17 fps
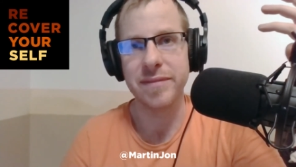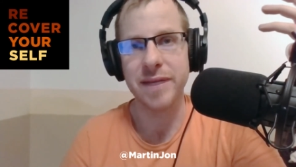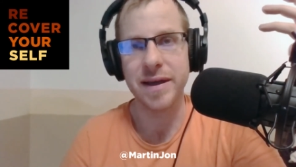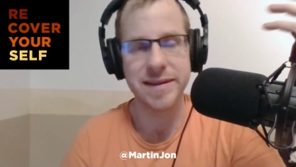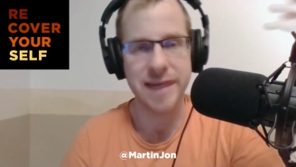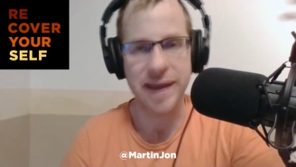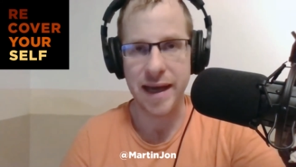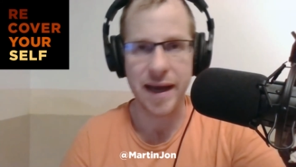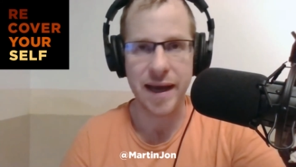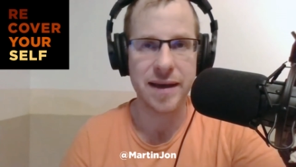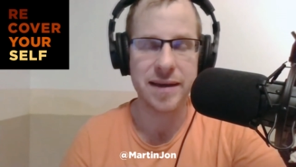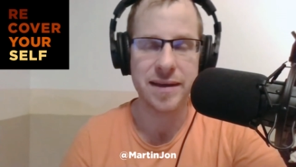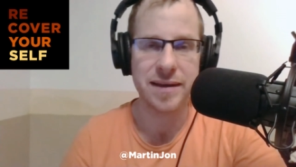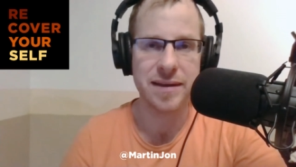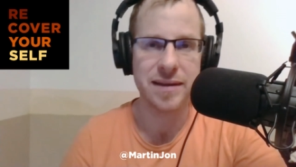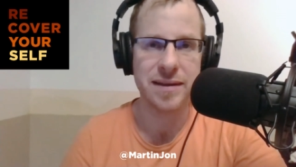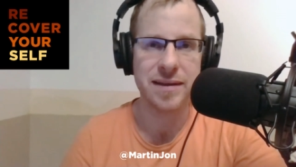
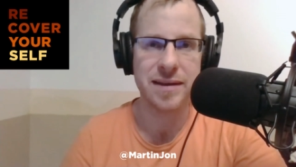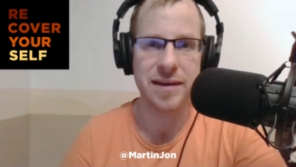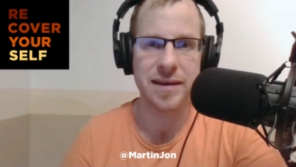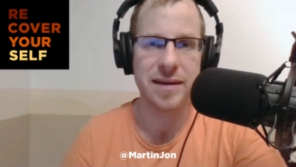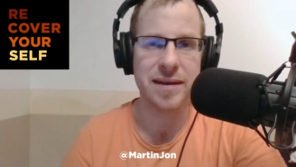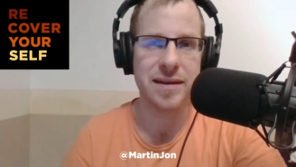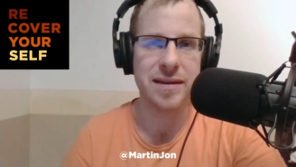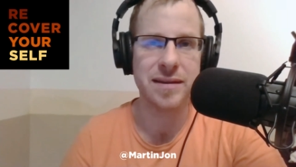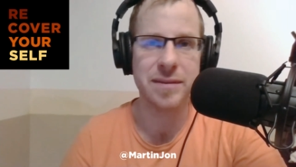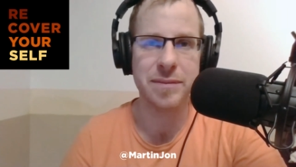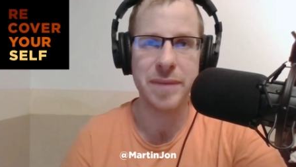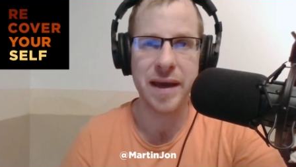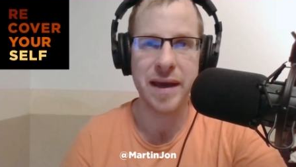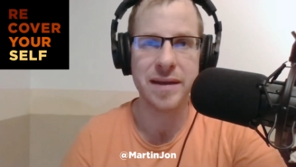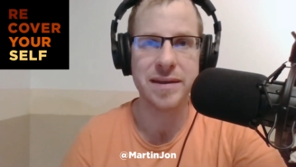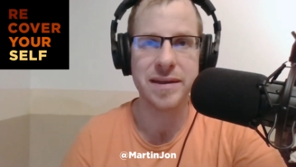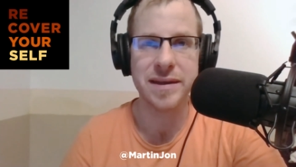attack. Like, the
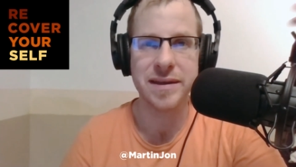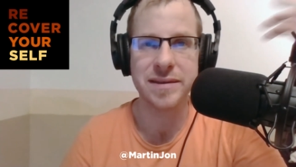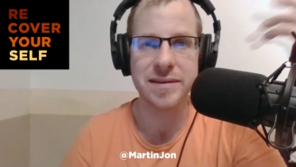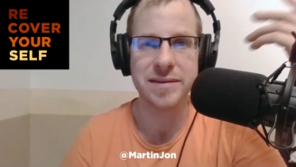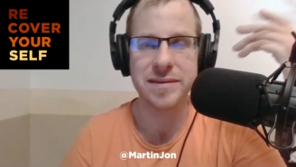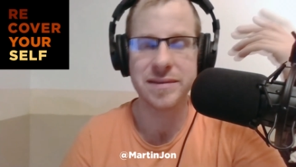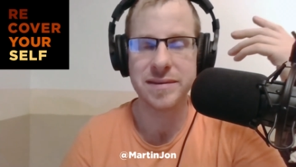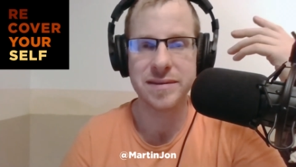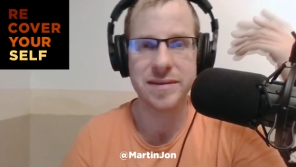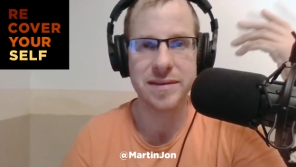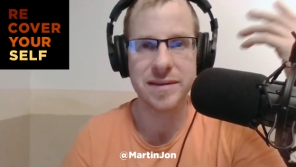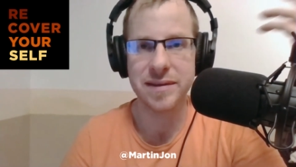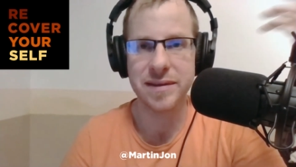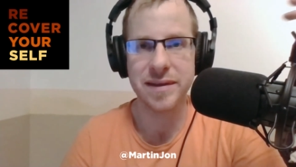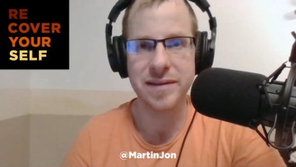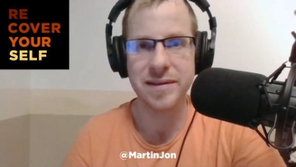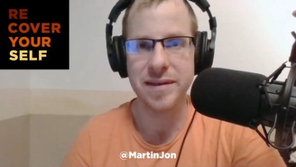man is
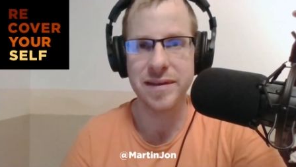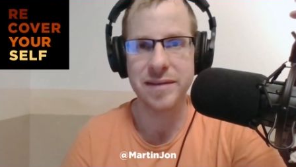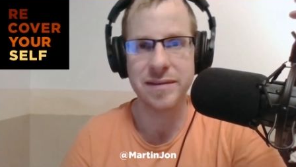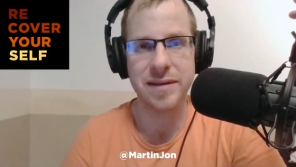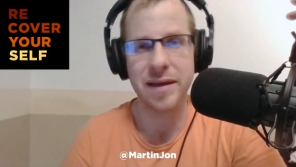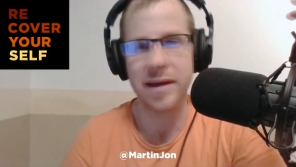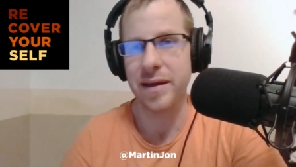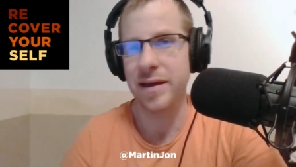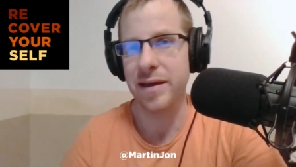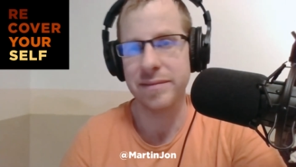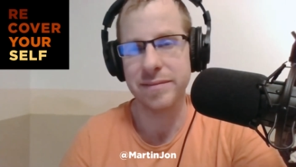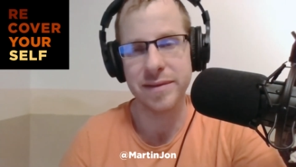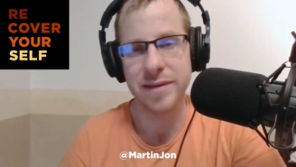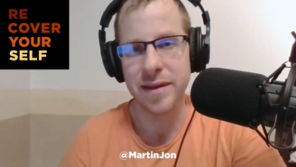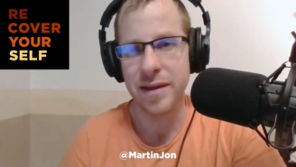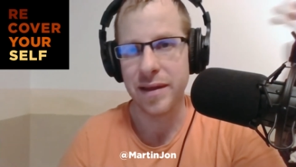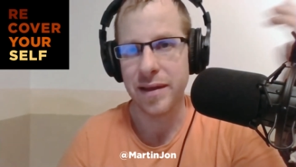the